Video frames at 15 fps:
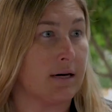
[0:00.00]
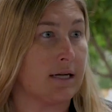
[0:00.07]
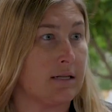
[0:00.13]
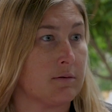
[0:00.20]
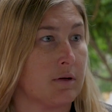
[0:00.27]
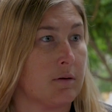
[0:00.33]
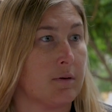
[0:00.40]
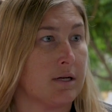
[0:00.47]

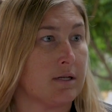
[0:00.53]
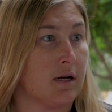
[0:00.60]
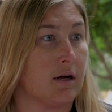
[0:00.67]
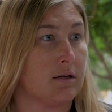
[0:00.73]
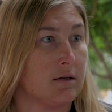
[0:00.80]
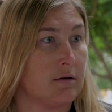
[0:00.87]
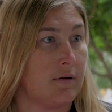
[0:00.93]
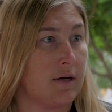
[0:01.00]
rates with breast
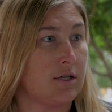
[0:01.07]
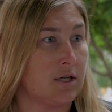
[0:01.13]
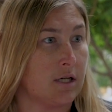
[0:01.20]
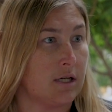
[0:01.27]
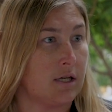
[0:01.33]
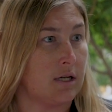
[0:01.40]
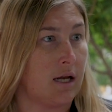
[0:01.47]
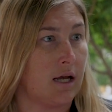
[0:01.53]

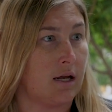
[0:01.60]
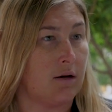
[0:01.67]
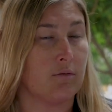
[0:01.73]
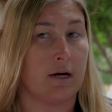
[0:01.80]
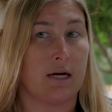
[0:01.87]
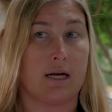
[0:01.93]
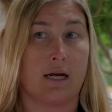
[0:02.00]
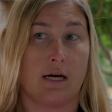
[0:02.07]
conservation and
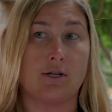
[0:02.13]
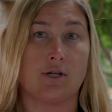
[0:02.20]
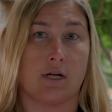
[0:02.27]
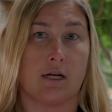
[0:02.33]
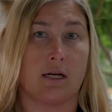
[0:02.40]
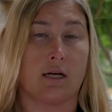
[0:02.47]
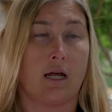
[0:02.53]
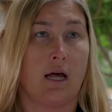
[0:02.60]

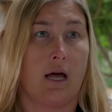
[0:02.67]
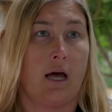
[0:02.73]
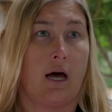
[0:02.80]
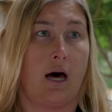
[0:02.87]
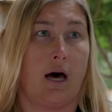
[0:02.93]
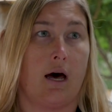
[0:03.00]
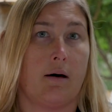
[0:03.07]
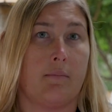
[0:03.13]
radiation.
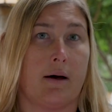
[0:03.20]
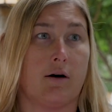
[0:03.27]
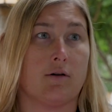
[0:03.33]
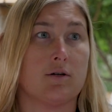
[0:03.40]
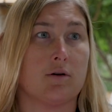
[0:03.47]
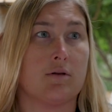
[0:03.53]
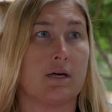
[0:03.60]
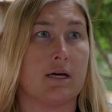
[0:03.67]
I
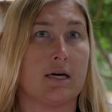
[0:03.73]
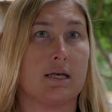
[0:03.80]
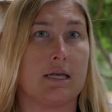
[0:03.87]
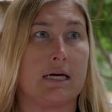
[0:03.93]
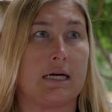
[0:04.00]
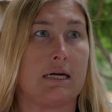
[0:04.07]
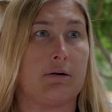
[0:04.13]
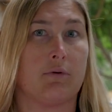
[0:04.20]
also think
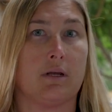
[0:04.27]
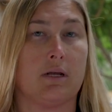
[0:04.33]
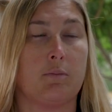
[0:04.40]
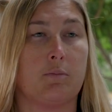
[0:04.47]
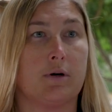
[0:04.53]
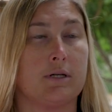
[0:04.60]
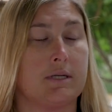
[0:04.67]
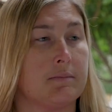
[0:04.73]
that it really
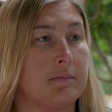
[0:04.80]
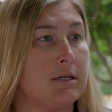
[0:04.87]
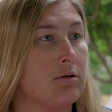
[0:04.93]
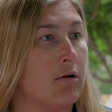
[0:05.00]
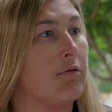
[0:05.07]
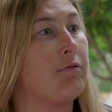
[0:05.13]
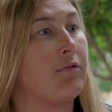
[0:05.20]
puts them into a